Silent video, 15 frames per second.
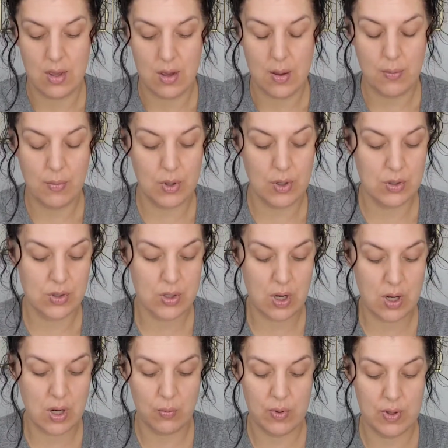I'm going to
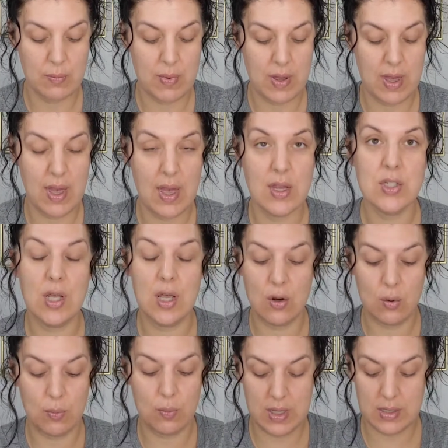start with my
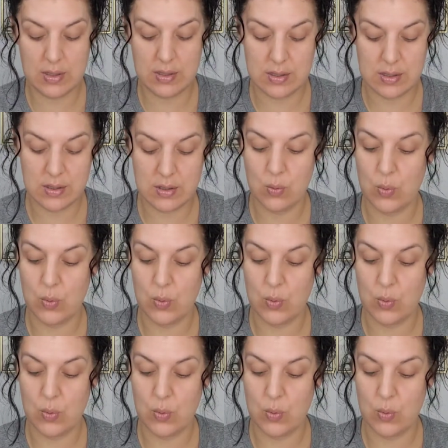eyeshadow base,